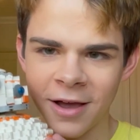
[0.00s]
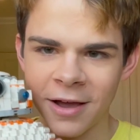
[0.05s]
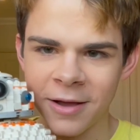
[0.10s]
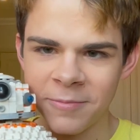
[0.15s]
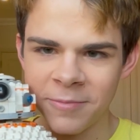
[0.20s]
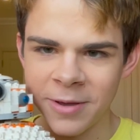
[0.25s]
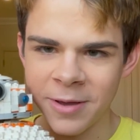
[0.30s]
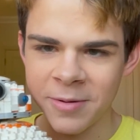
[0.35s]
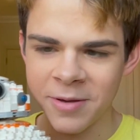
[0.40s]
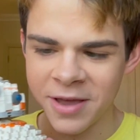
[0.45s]

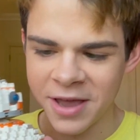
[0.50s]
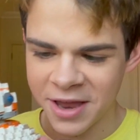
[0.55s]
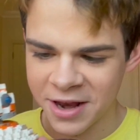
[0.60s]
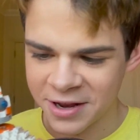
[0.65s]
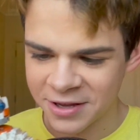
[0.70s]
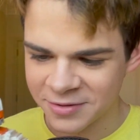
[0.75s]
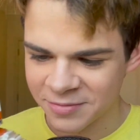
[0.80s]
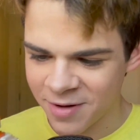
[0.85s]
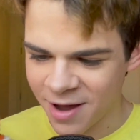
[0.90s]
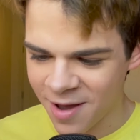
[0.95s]
BB-8
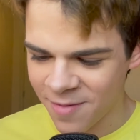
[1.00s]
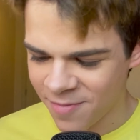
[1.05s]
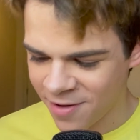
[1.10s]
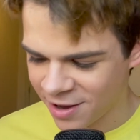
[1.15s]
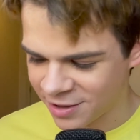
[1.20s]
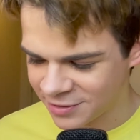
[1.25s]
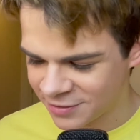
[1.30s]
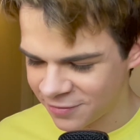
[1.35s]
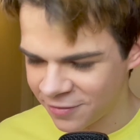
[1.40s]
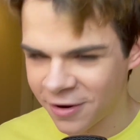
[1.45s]
is my
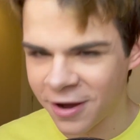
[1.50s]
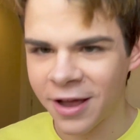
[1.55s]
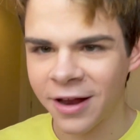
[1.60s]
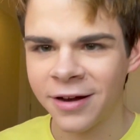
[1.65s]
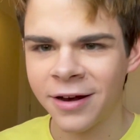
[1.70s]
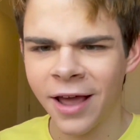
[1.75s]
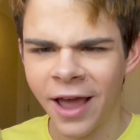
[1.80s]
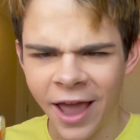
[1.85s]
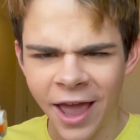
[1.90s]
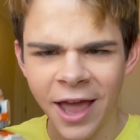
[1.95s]
best friend
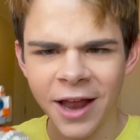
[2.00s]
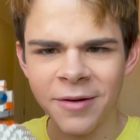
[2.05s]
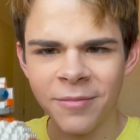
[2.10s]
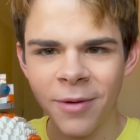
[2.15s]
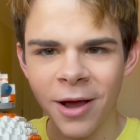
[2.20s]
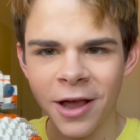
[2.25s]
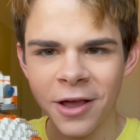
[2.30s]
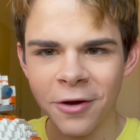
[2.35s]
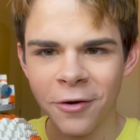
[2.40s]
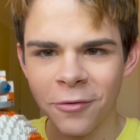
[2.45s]
and
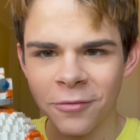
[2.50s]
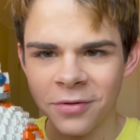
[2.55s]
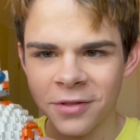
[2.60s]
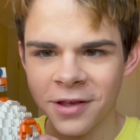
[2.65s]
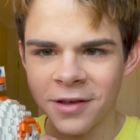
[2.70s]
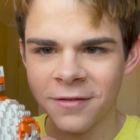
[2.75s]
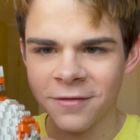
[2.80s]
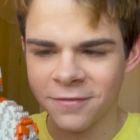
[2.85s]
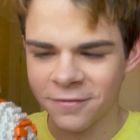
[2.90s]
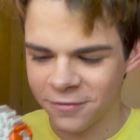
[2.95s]
my
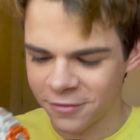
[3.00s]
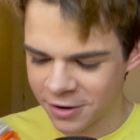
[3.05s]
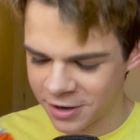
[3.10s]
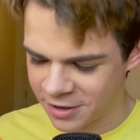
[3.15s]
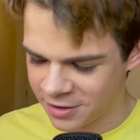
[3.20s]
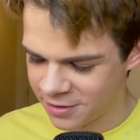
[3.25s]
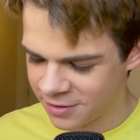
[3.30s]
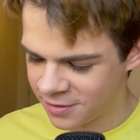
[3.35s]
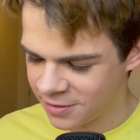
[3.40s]
only friend.